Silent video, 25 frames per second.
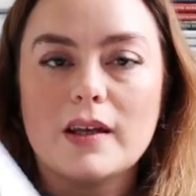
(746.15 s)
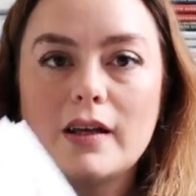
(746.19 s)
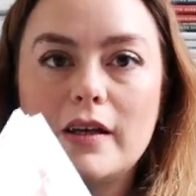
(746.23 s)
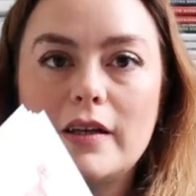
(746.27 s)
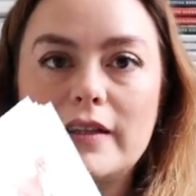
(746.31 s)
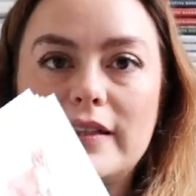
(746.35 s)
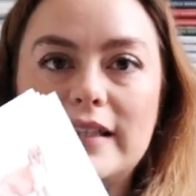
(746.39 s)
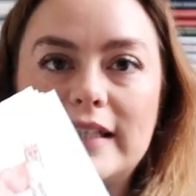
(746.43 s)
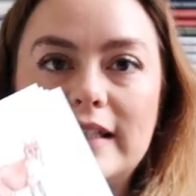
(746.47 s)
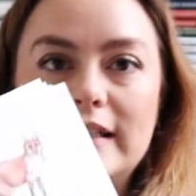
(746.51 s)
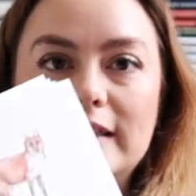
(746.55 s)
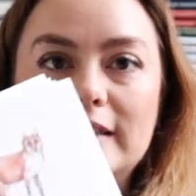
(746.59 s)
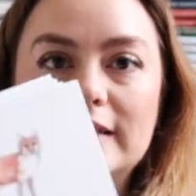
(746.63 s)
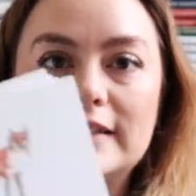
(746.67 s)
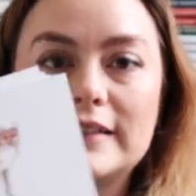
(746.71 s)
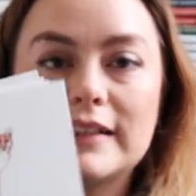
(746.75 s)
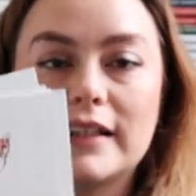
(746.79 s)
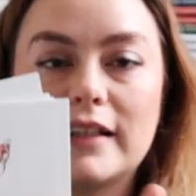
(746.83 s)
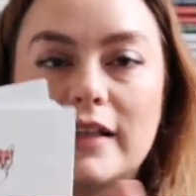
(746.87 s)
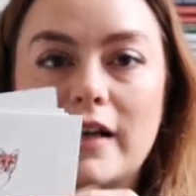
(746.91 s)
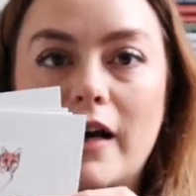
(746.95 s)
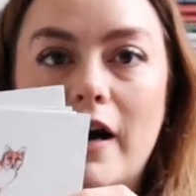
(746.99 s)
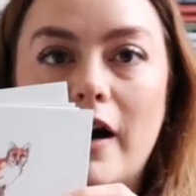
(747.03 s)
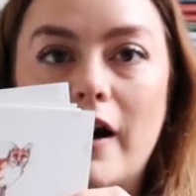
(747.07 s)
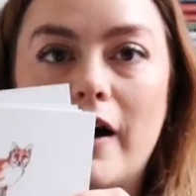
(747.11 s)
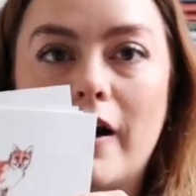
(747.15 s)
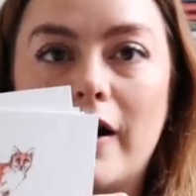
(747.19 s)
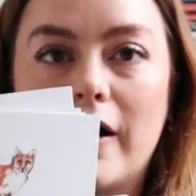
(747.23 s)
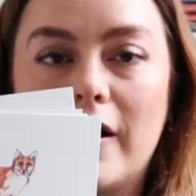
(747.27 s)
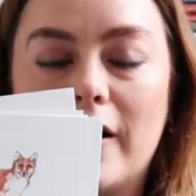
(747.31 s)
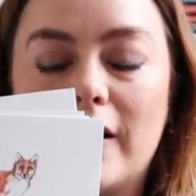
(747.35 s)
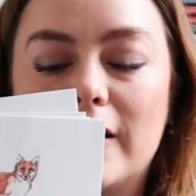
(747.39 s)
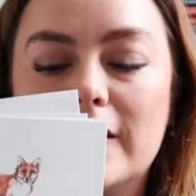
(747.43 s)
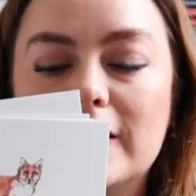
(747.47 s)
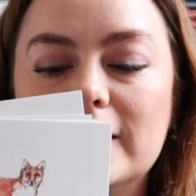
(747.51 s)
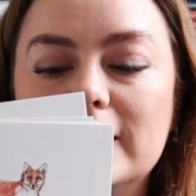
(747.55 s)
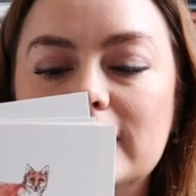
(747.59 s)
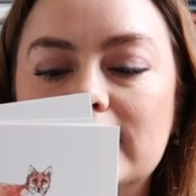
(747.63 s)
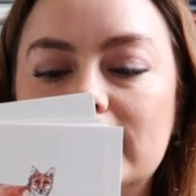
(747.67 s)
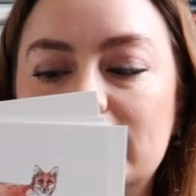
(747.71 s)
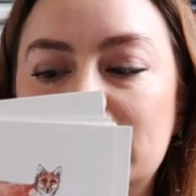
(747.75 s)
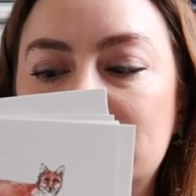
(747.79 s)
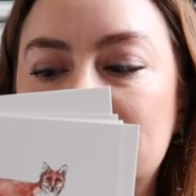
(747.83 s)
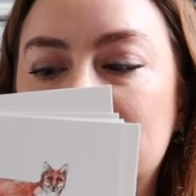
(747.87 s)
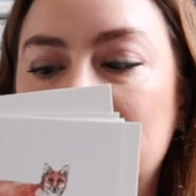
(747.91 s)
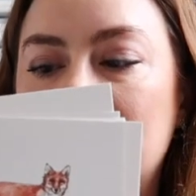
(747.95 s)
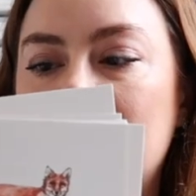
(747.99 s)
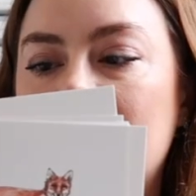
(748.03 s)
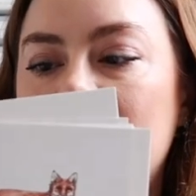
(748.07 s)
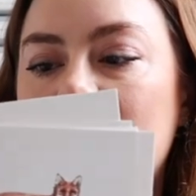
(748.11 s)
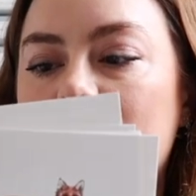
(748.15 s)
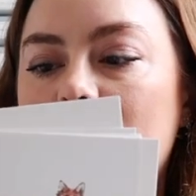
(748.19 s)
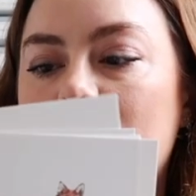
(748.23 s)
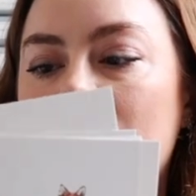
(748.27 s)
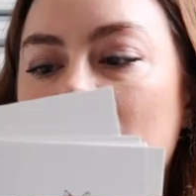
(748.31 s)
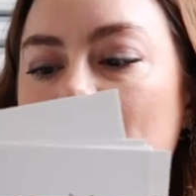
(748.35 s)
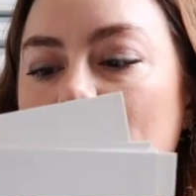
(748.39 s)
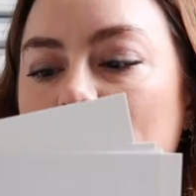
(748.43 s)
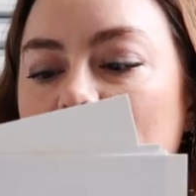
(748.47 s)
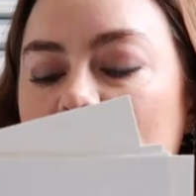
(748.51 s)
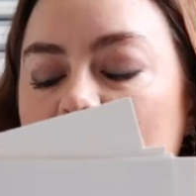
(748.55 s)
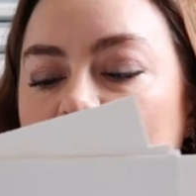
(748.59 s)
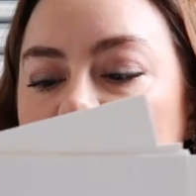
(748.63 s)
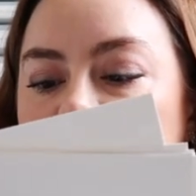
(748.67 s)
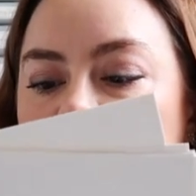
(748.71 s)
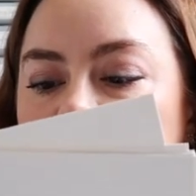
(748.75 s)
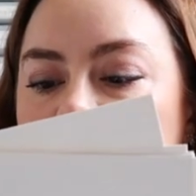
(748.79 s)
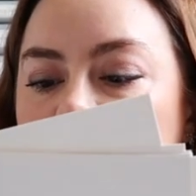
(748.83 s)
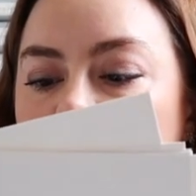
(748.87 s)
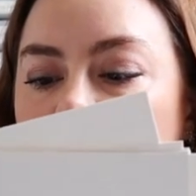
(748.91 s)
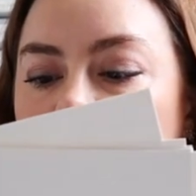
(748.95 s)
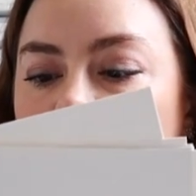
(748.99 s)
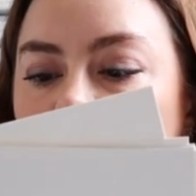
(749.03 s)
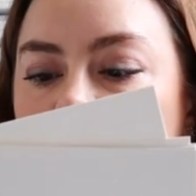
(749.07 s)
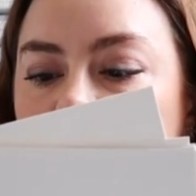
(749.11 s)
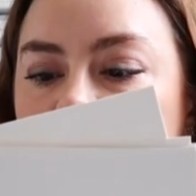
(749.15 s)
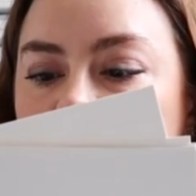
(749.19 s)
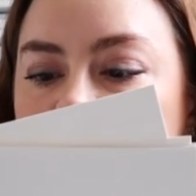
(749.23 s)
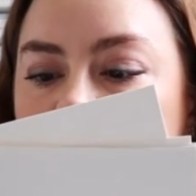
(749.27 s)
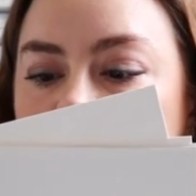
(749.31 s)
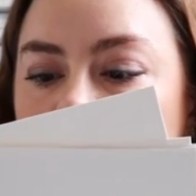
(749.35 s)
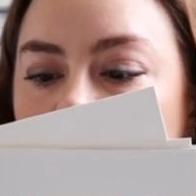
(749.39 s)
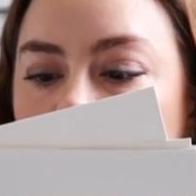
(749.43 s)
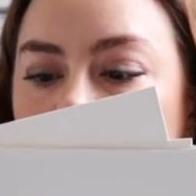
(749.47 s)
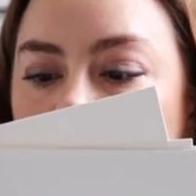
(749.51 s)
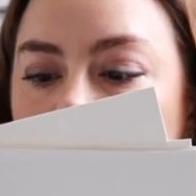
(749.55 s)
are these cards by an artist